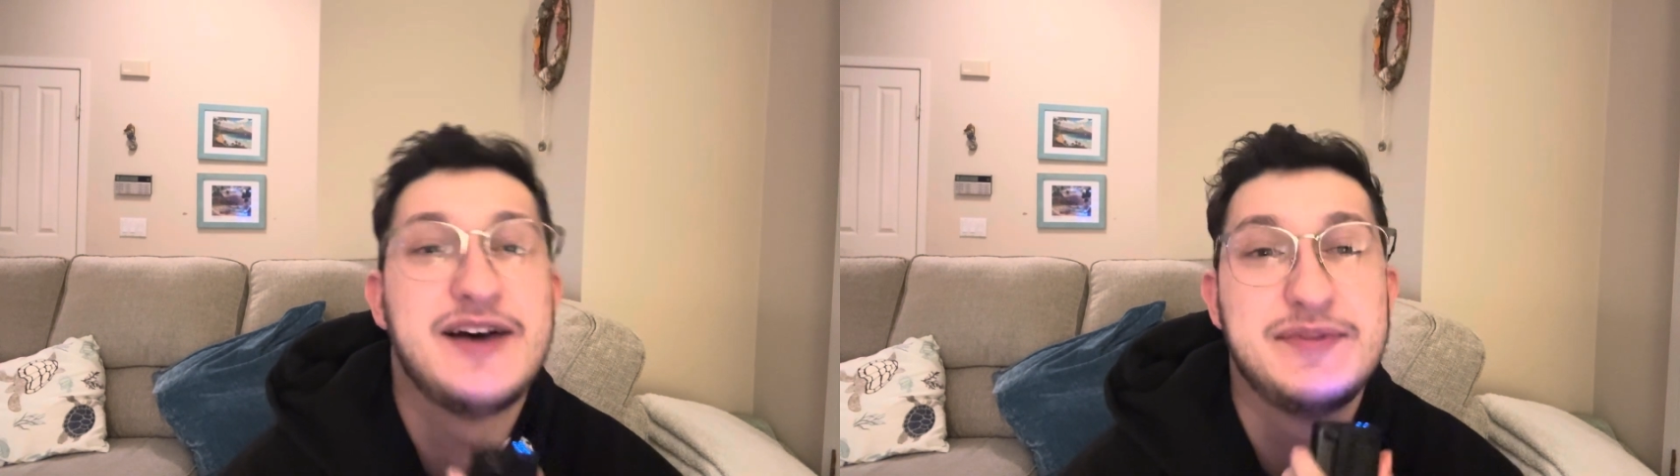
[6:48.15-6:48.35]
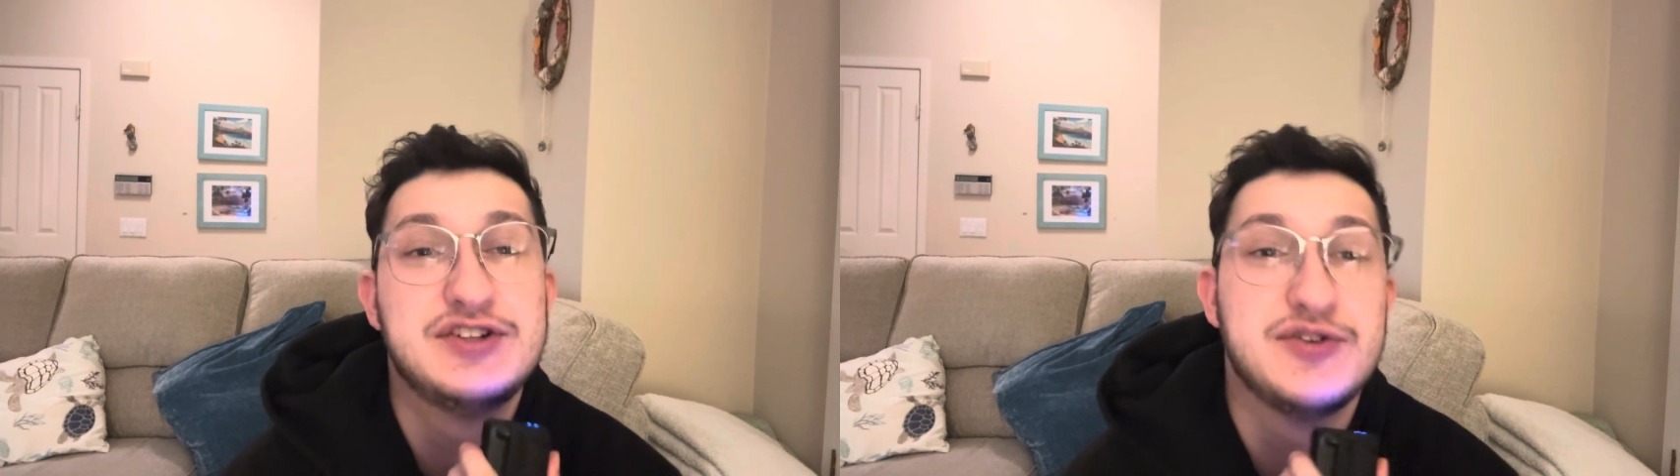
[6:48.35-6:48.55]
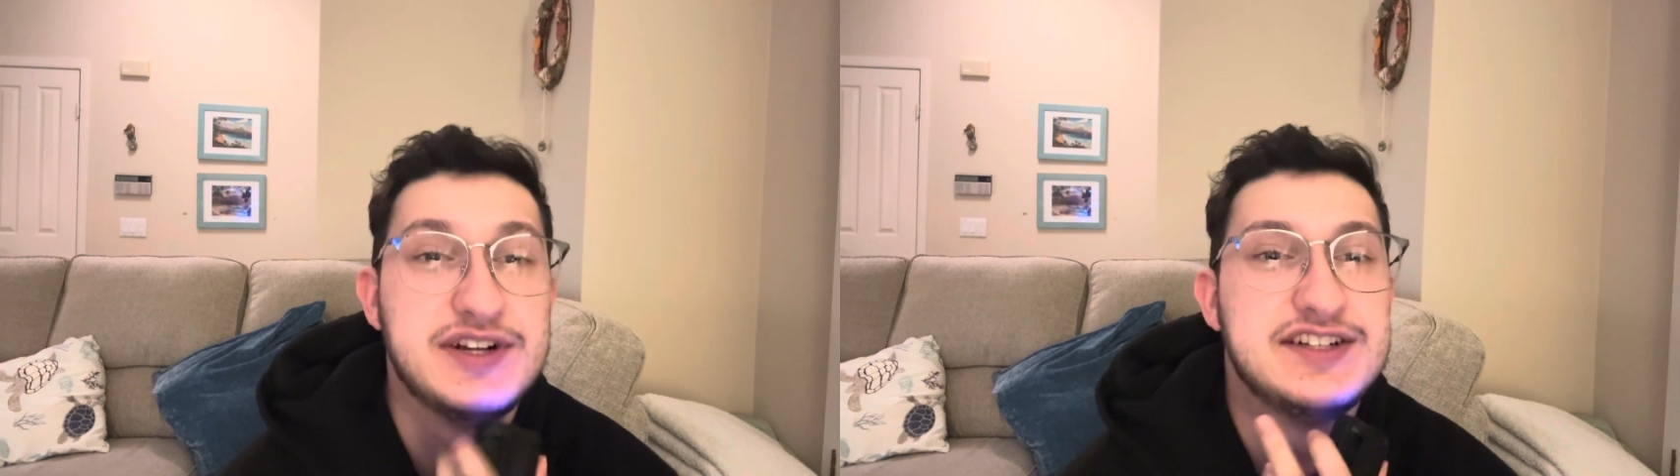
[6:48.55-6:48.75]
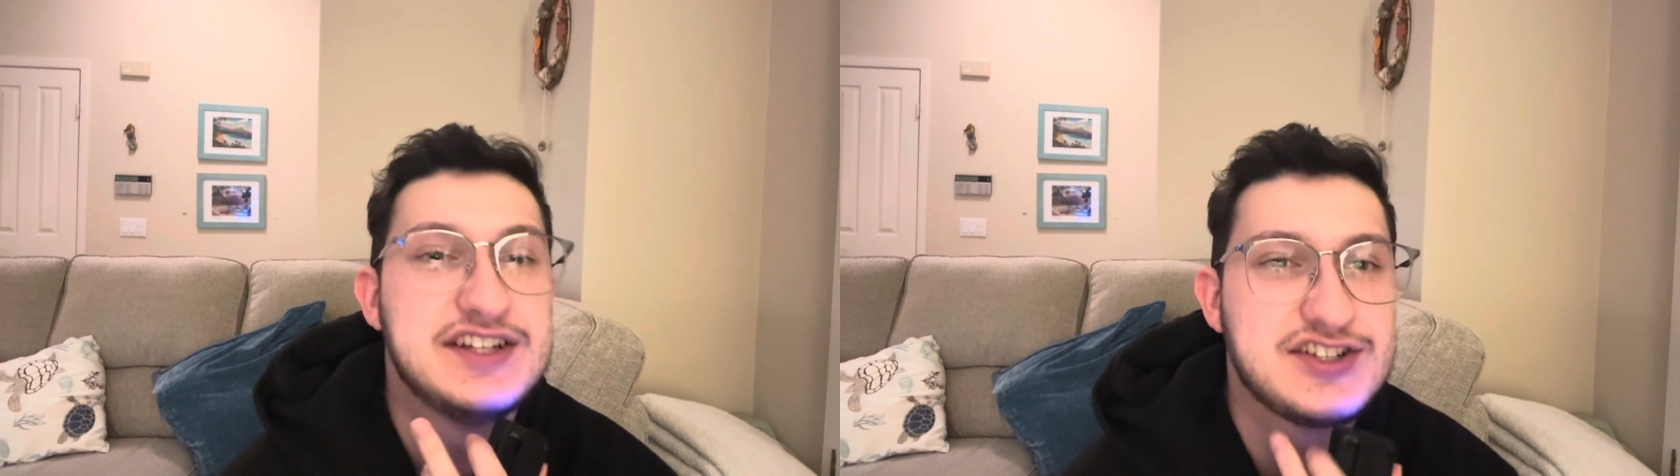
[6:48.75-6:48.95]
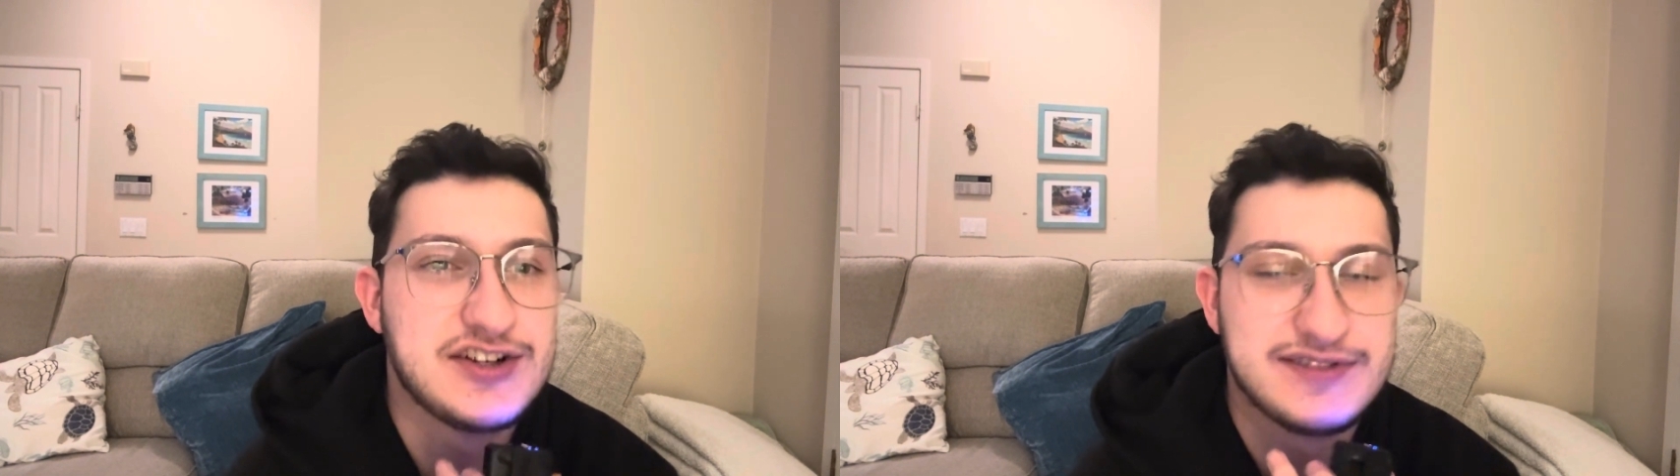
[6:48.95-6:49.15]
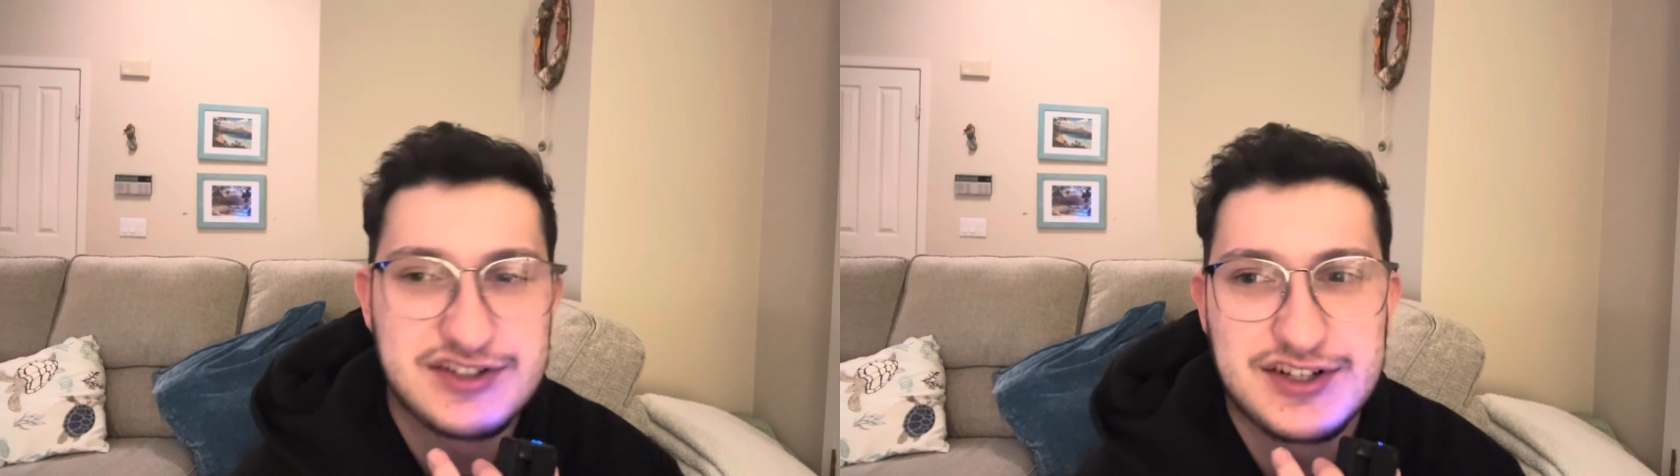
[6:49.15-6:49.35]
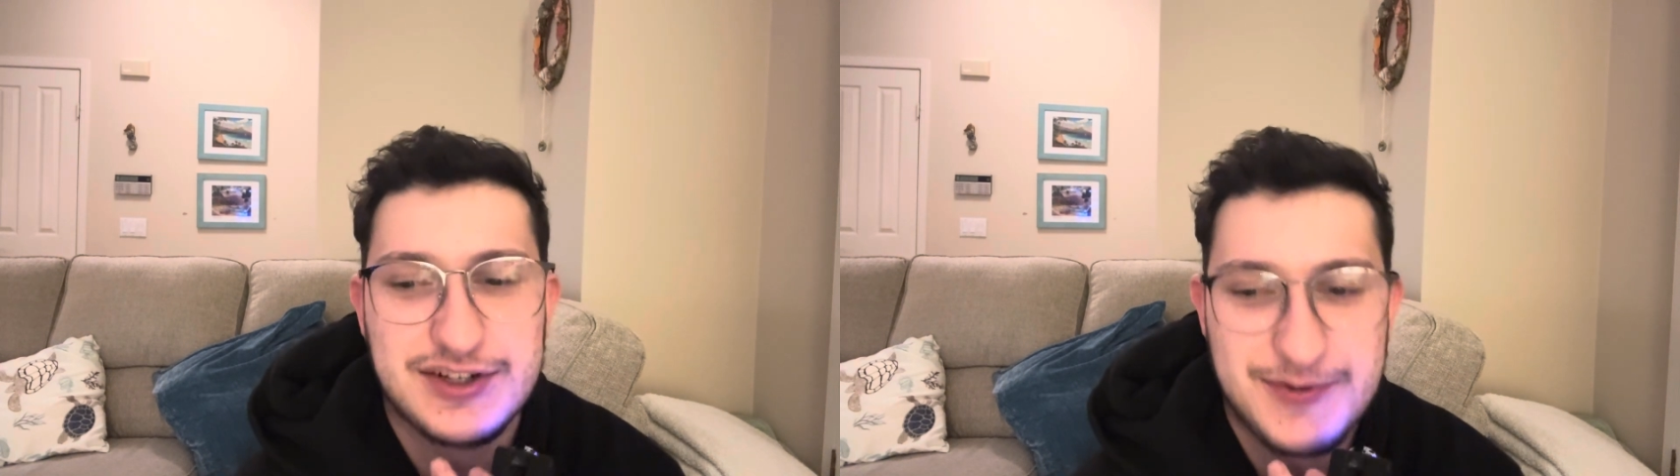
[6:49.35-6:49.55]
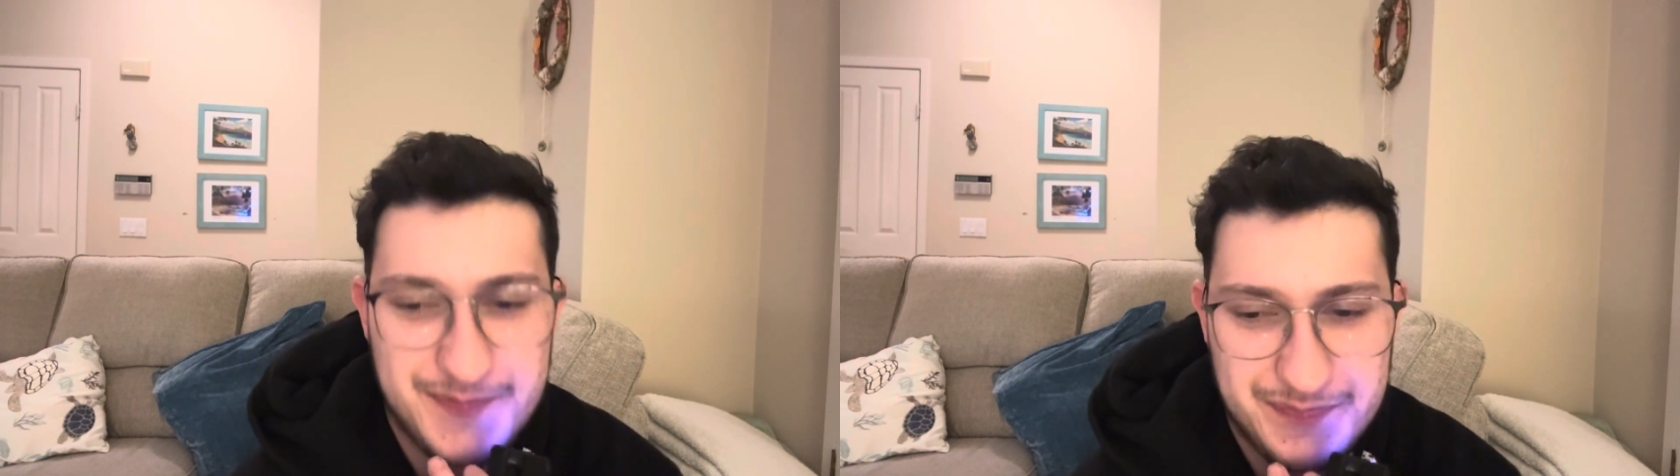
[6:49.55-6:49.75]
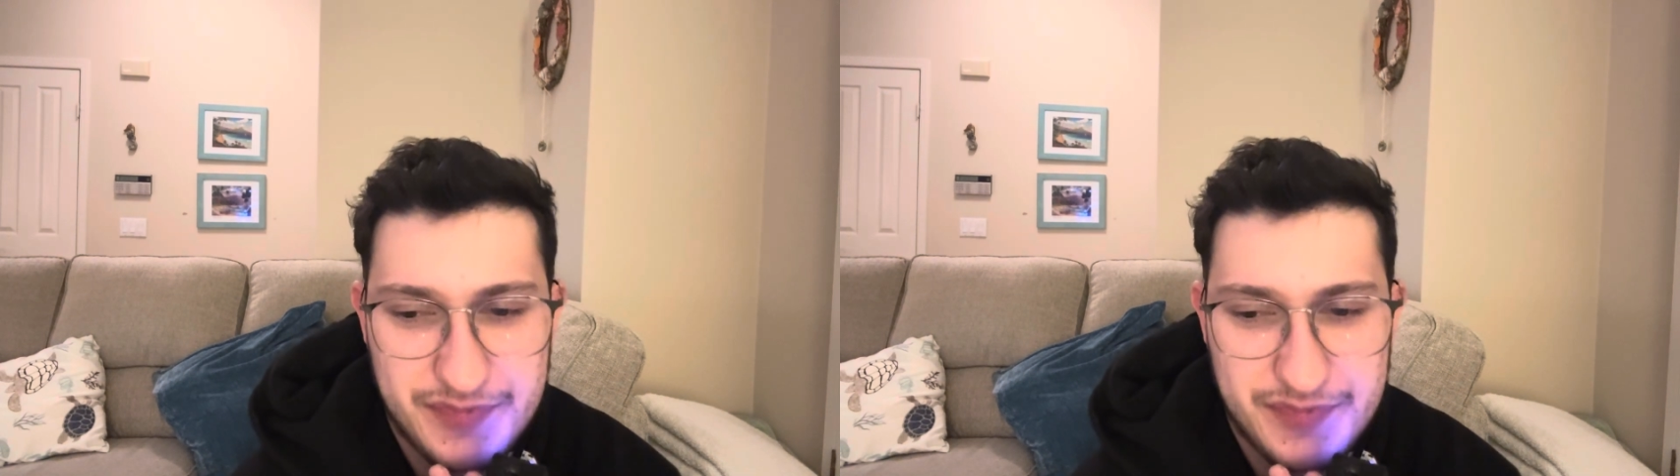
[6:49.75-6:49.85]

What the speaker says: would be doing a disservice to you.